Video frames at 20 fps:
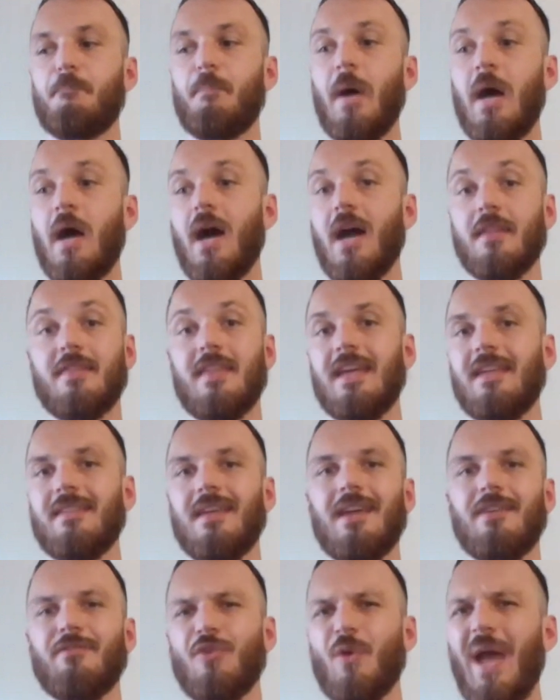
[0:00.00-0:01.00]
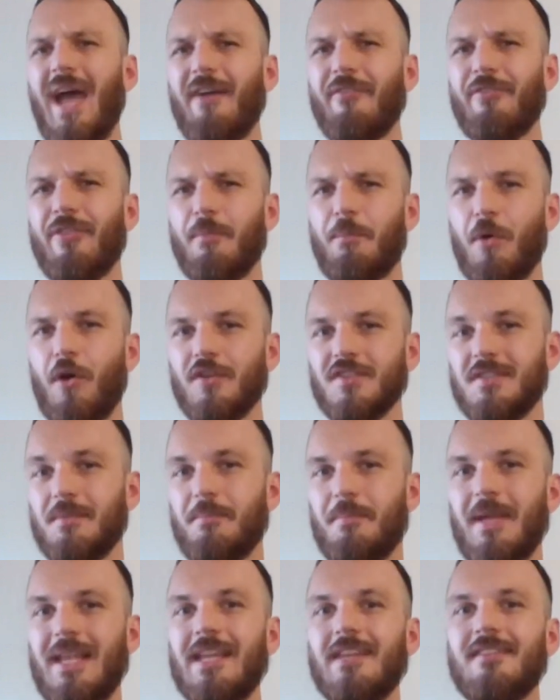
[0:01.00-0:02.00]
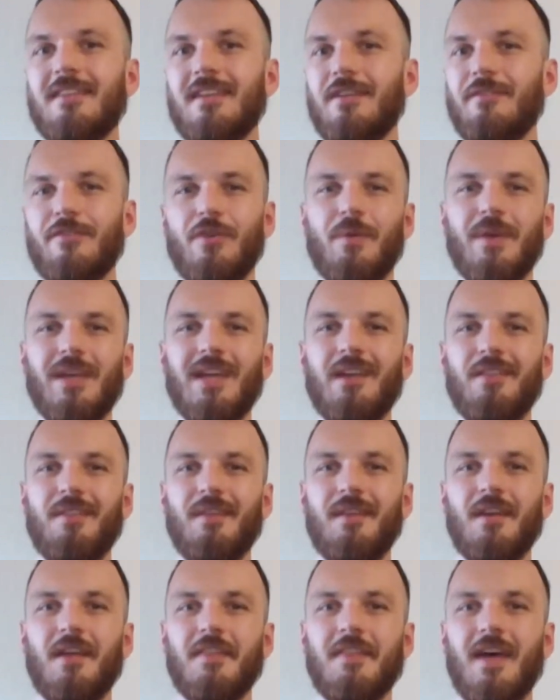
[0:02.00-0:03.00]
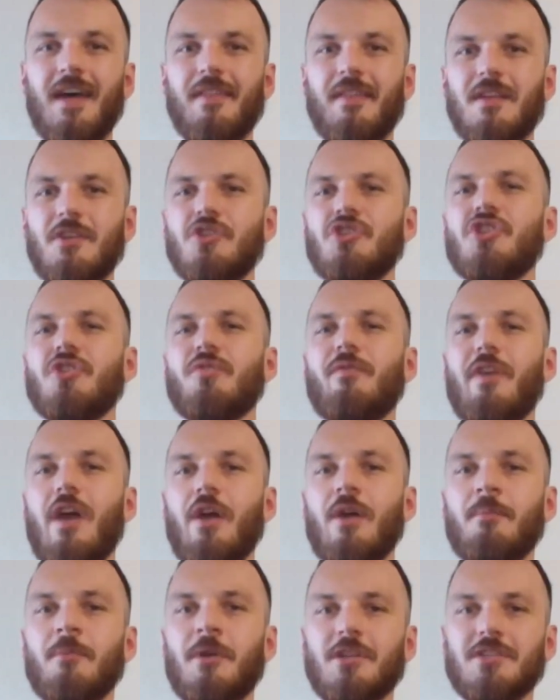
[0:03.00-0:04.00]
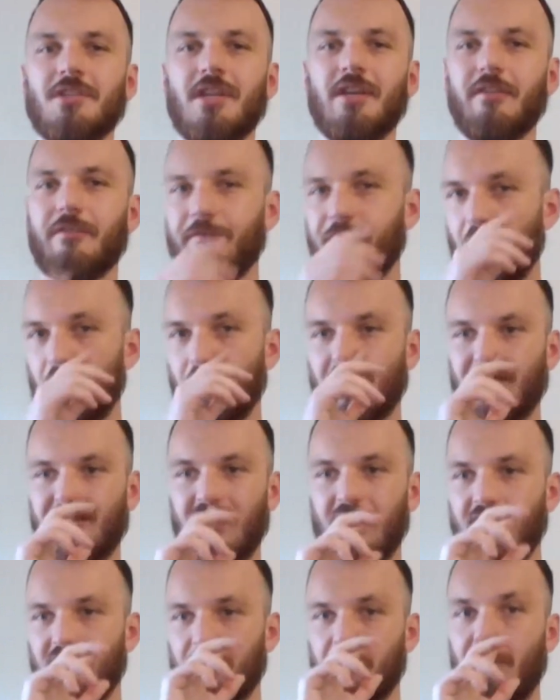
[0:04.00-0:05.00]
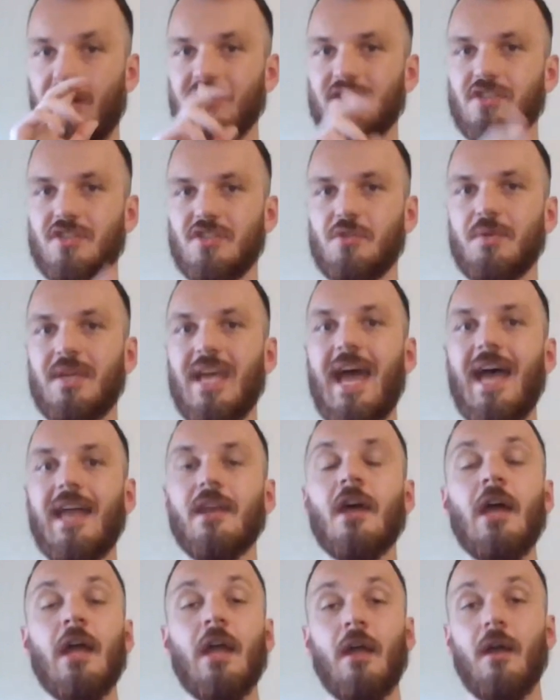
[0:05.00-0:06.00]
but I think that if you have the possibility of doing anything like that, then you should very much like focus it as much as you can